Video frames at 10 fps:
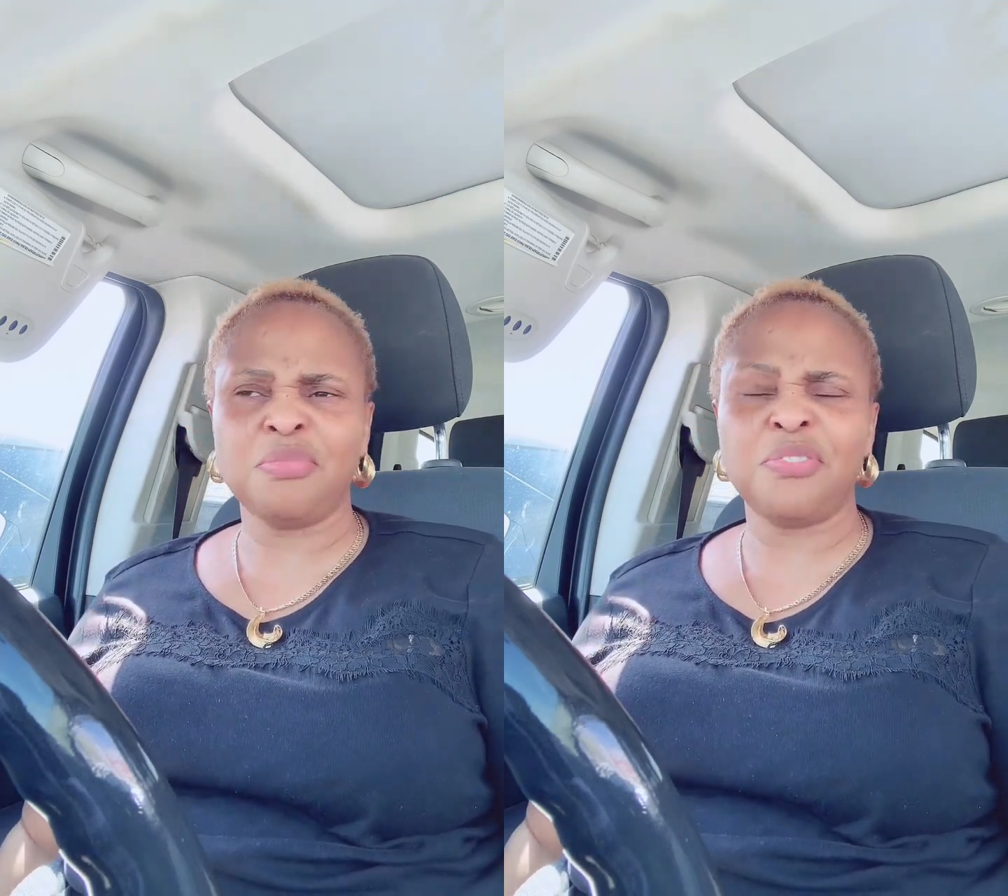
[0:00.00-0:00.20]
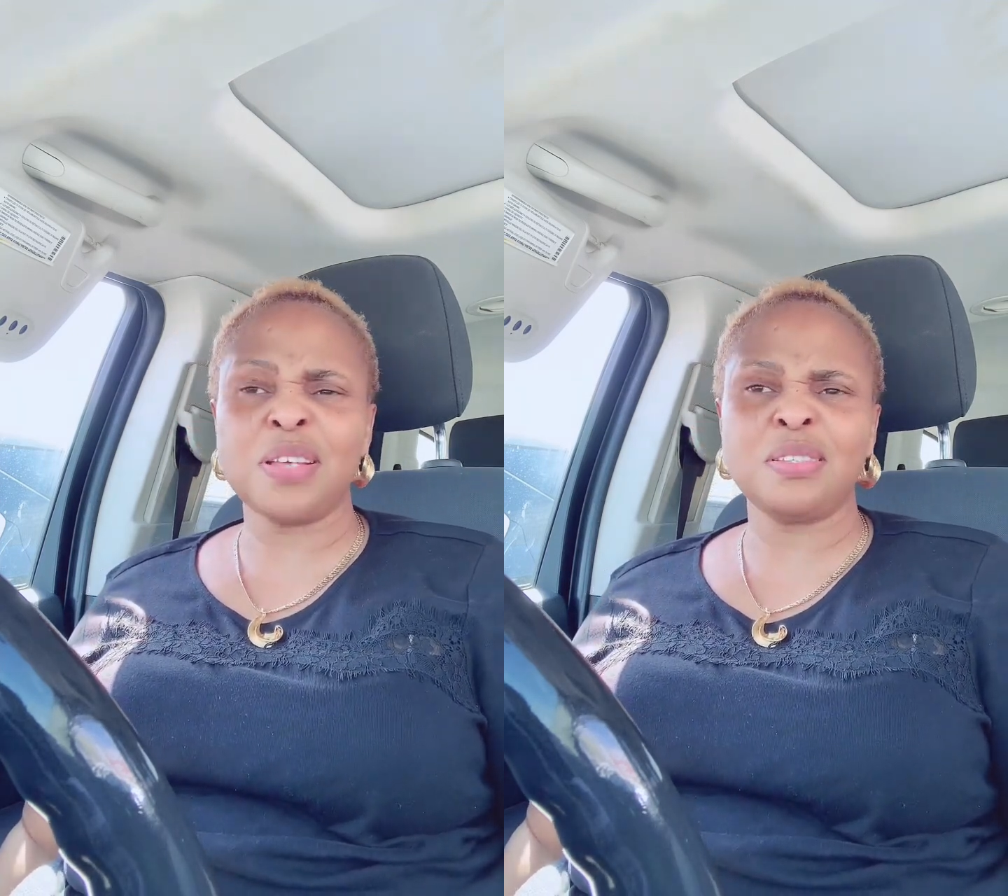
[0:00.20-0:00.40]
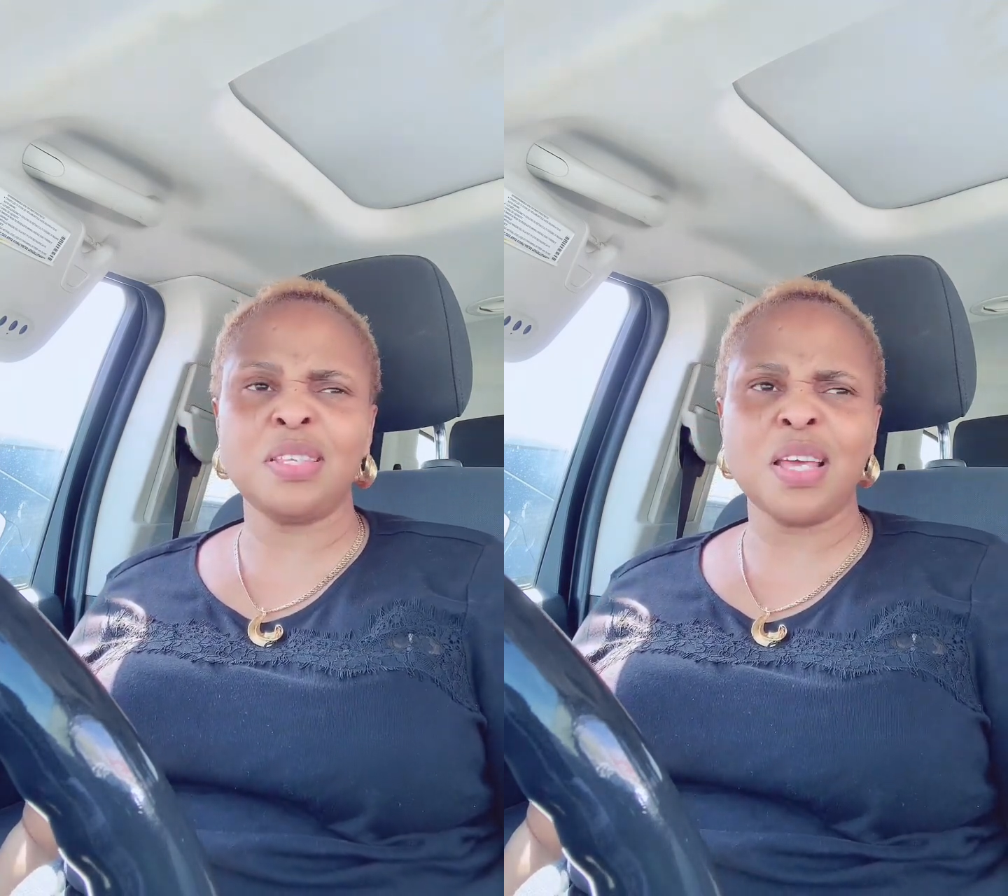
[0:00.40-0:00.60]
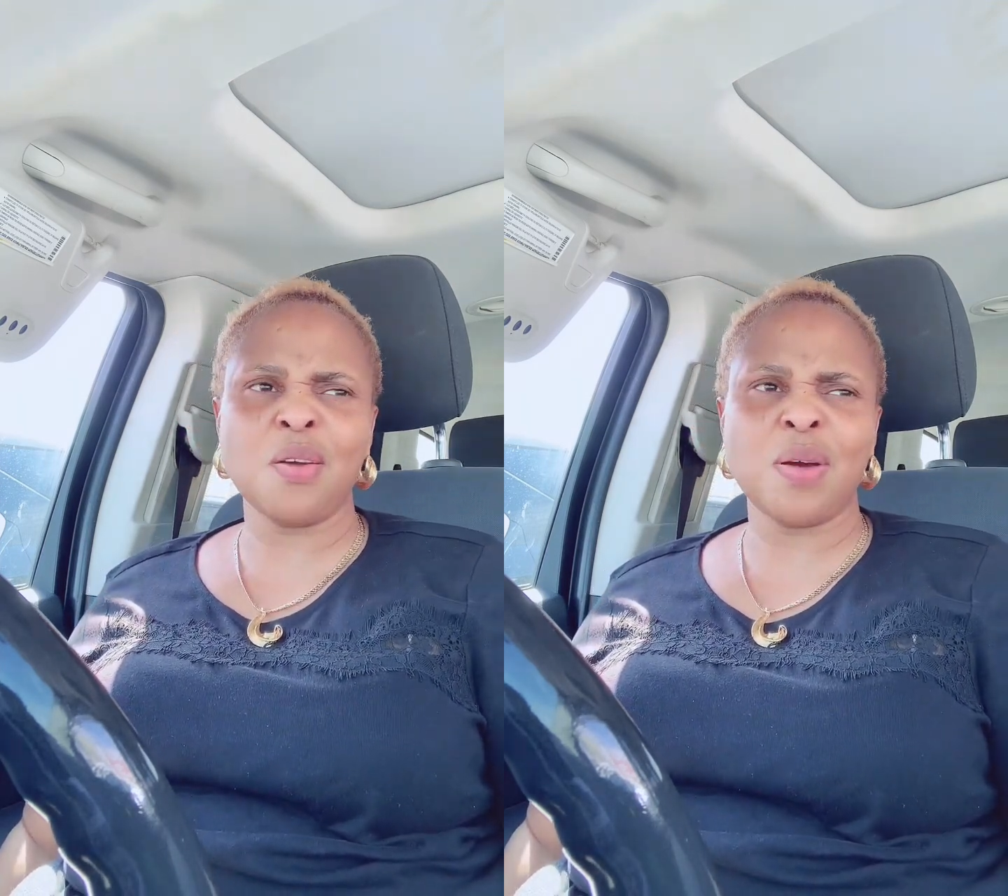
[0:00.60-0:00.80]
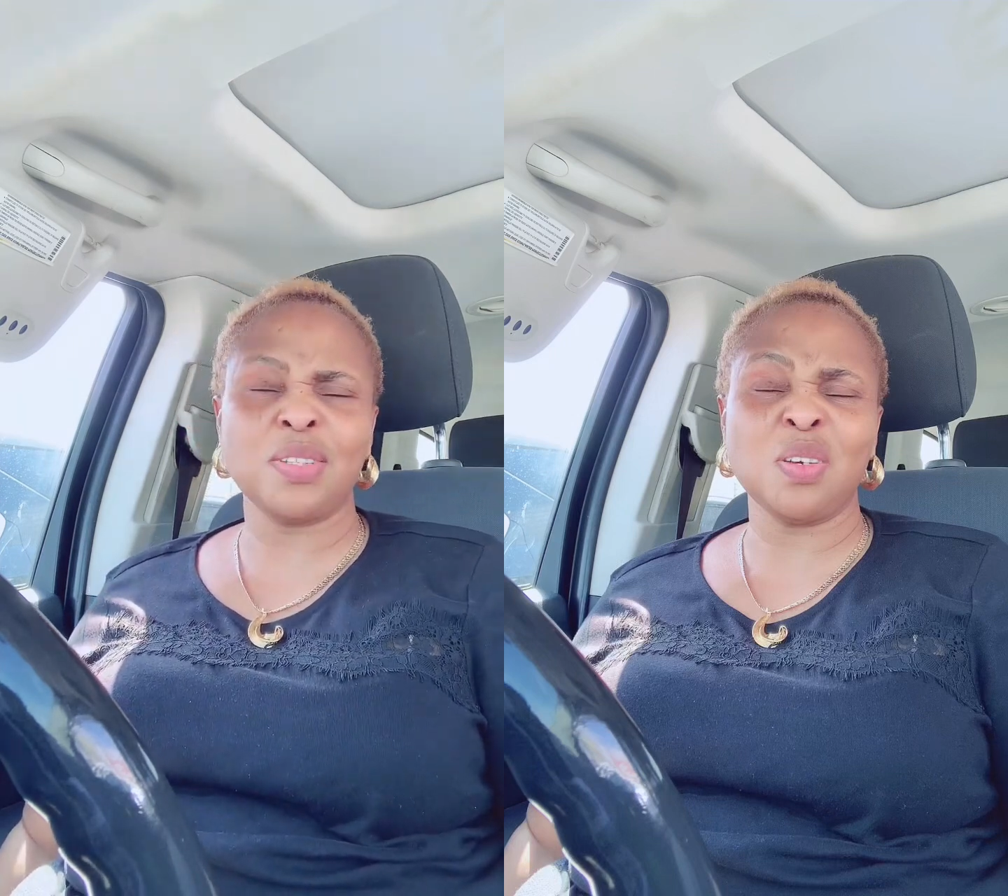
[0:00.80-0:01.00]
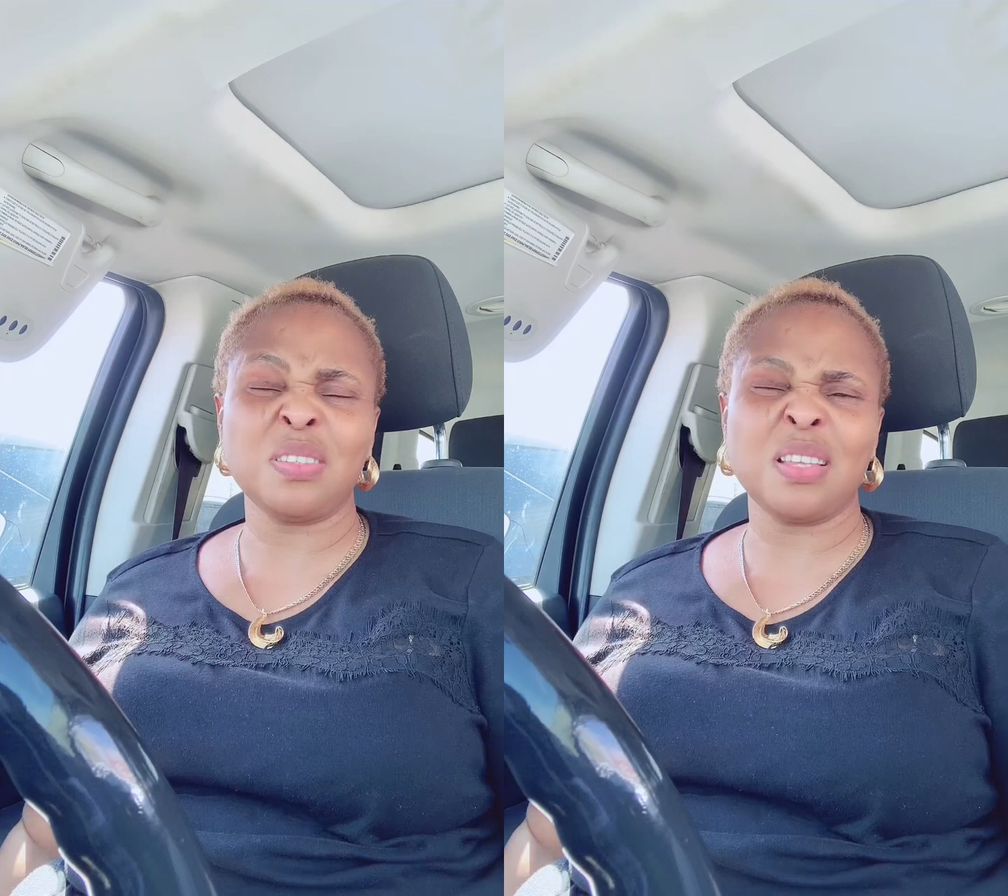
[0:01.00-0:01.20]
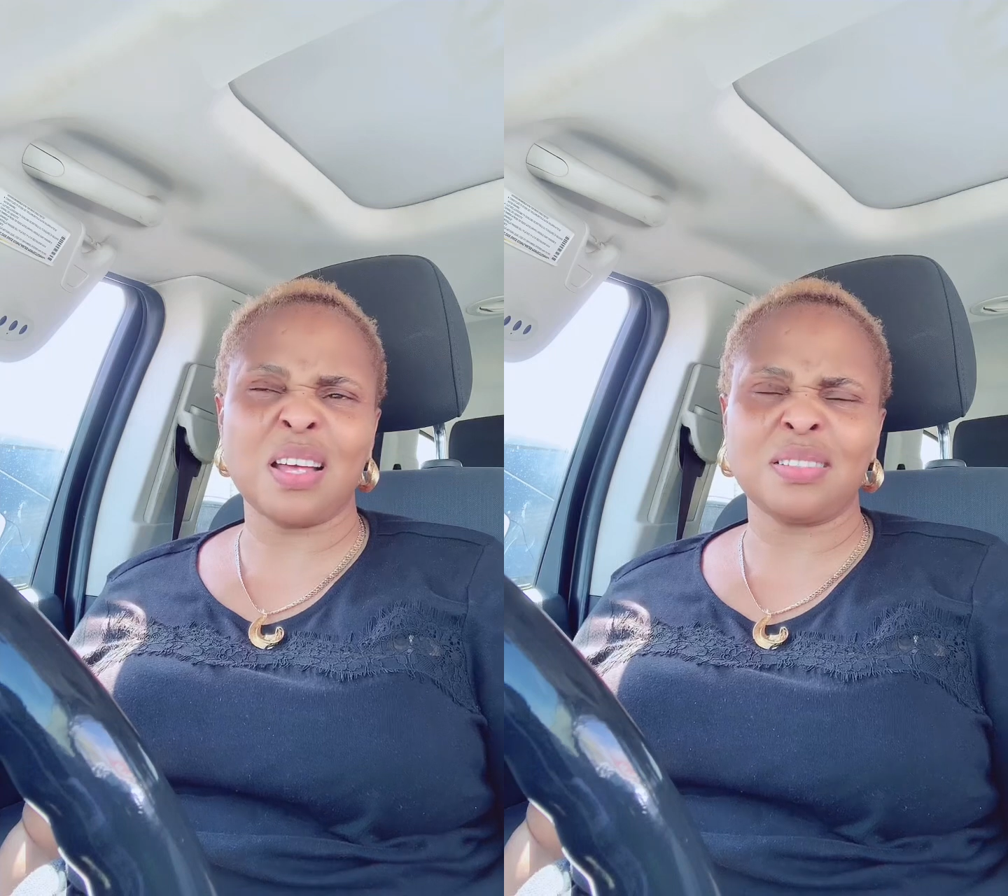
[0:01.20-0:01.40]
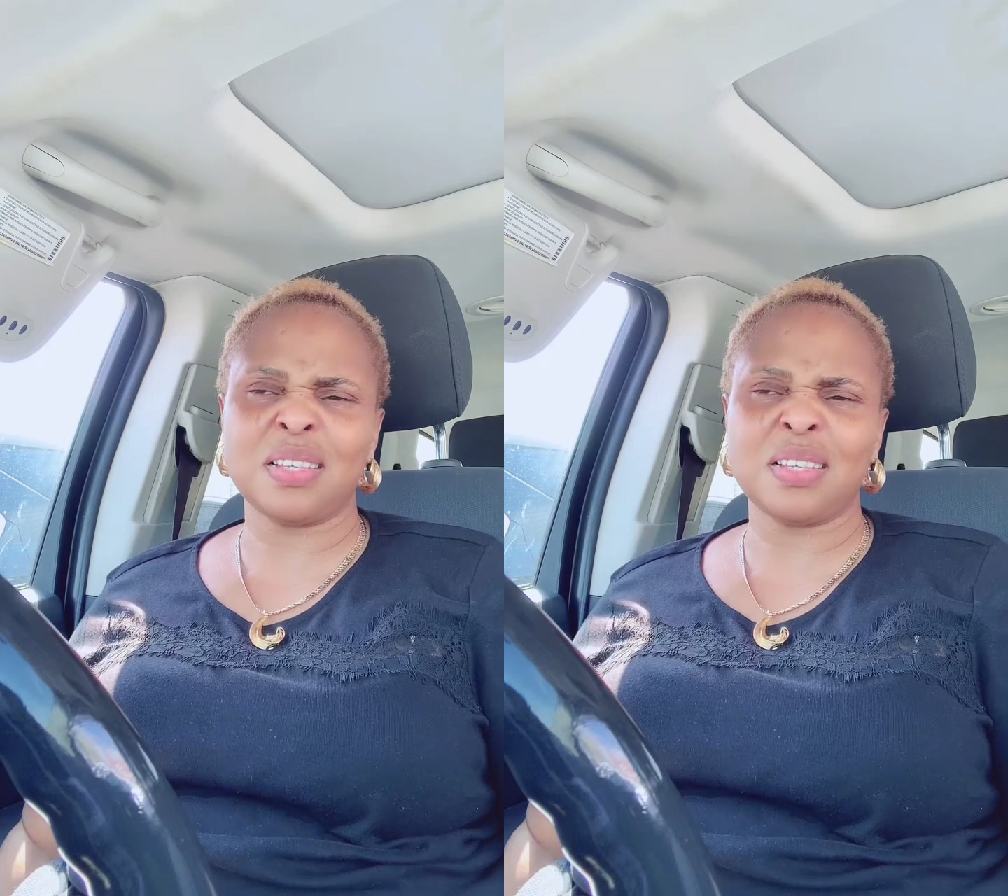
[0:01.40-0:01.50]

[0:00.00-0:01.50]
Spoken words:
first year I just start.